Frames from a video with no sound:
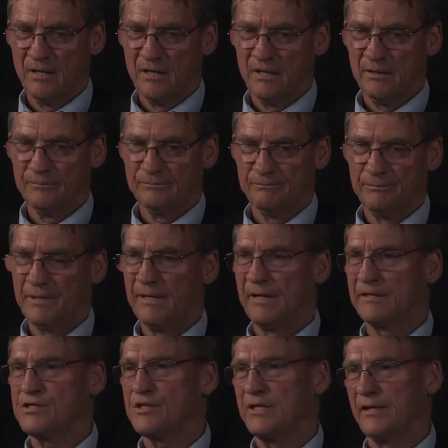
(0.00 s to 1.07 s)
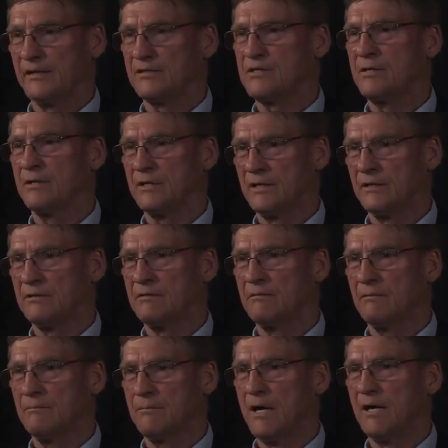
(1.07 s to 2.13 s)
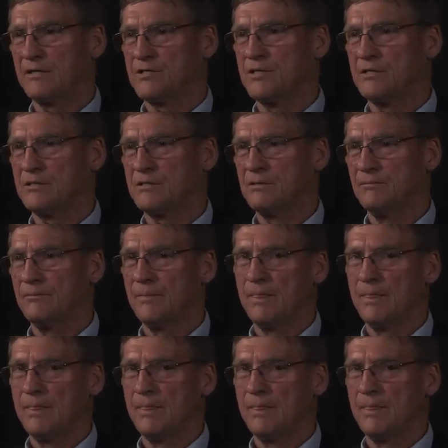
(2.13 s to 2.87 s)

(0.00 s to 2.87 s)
uh, P X kits, kit boxes.